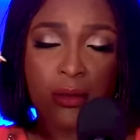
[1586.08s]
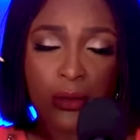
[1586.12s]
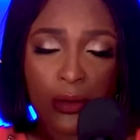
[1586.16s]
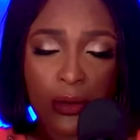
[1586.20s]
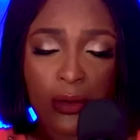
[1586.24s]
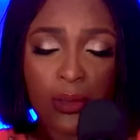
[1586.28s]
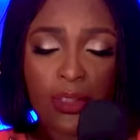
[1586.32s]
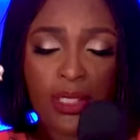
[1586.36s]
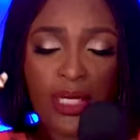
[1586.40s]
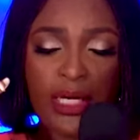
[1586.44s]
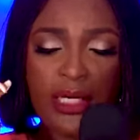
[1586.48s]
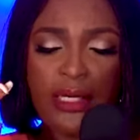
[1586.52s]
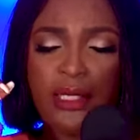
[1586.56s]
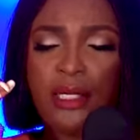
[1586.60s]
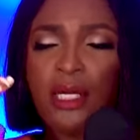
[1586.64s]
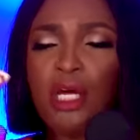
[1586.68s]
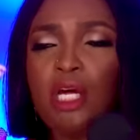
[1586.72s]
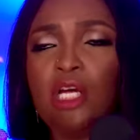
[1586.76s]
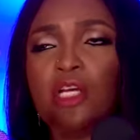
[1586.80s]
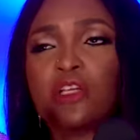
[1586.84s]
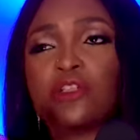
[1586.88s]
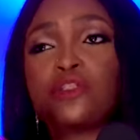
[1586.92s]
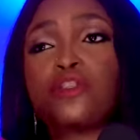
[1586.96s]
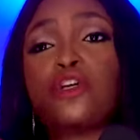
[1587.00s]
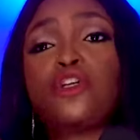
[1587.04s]
Okay,
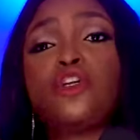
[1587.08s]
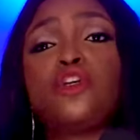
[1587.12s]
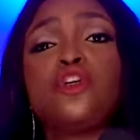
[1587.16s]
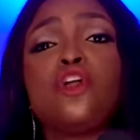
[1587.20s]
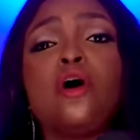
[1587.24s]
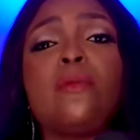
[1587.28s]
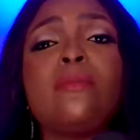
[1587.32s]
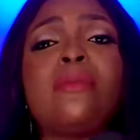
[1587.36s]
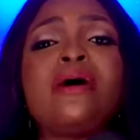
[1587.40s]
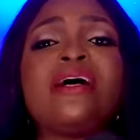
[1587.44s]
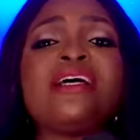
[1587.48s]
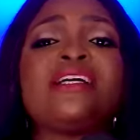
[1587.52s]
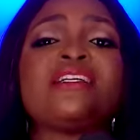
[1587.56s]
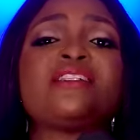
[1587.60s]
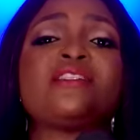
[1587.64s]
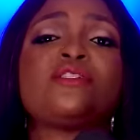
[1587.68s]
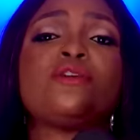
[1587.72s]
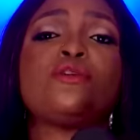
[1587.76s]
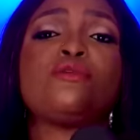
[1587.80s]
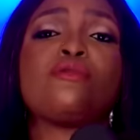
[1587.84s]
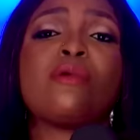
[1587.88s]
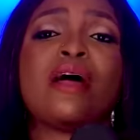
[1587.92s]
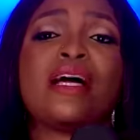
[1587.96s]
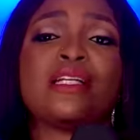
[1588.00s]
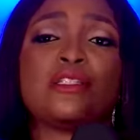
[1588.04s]
so the number is
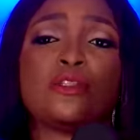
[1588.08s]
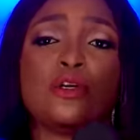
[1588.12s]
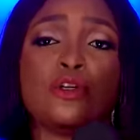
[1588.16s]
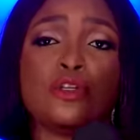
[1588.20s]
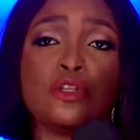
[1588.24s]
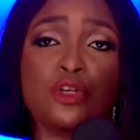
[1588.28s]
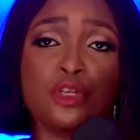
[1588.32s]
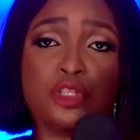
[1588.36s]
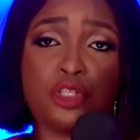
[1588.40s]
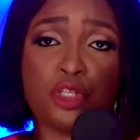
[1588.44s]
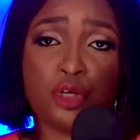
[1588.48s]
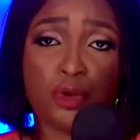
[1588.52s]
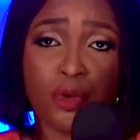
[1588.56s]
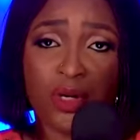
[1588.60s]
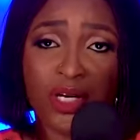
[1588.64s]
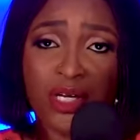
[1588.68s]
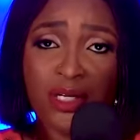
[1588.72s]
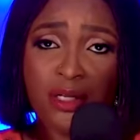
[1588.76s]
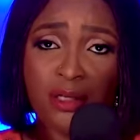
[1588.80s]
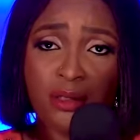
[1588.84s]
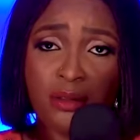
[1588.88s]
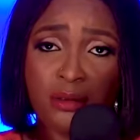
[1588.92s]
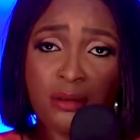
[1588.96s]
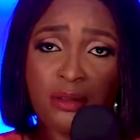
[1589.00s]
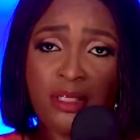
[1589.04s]
still right on your
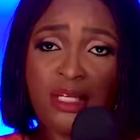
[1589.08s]
screen.